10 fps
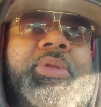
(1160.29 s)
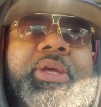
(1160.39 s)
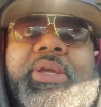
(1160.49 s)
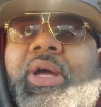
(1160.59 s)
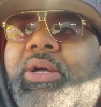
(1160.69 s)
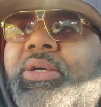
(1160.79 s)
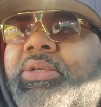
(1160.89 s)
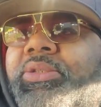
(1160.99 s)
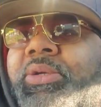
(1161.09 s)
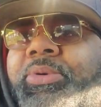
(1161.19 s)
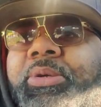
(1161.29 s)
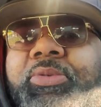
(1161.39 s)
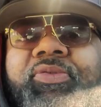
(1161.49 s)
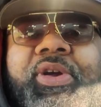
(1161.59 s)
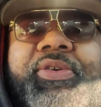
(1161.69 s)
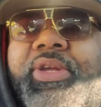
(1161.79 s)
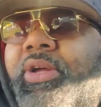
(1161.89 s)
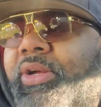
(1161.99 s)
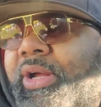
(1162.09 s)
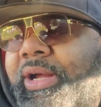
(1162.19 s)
They're younger. Some of them are very young.